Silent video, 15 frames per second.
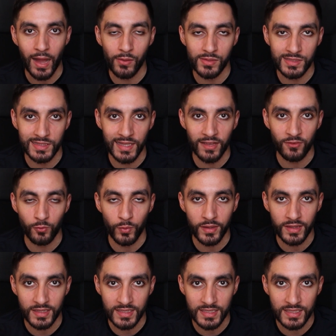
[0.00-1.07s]
I was left
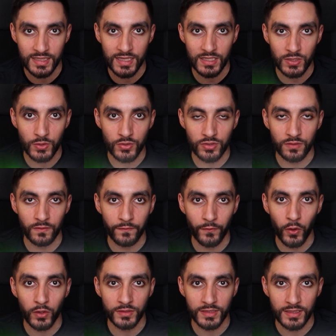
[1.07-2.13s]
with
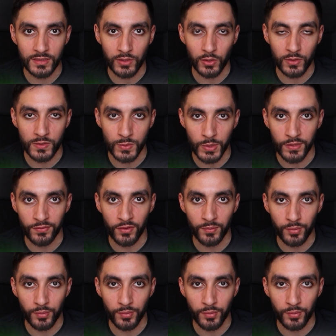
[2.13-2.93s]
$614 worth